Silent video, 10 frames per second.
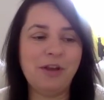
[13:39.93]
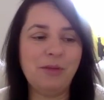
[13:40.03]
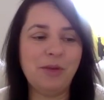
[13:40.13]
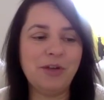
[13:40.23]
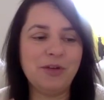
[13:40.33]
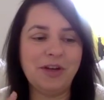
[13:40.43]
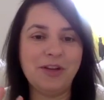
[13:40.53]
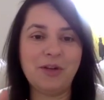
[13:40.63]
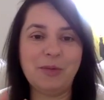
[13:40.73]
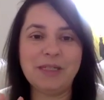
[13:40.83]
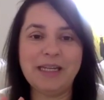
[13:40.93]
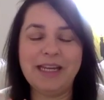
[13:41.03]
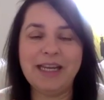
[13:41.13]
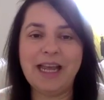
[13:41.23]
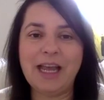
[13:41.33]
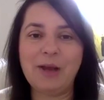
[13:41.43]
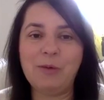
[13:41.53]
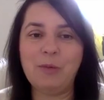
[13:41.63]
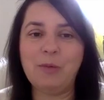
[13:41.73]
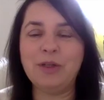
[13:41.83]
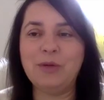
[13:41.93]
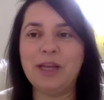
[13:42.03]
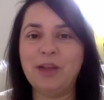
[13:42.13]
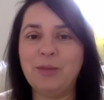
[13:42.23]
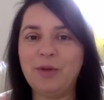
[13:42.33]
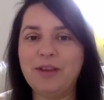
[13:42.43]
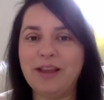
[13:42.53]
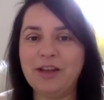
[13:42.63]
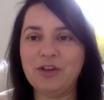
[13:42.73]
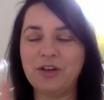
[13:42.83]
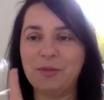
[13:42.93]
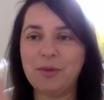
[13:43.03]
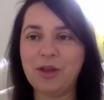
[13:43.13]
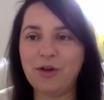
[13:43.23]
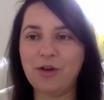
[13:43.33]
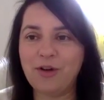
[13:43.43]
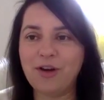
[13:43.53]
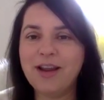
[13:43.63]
you might join us someday and we'll do an expert session on PR.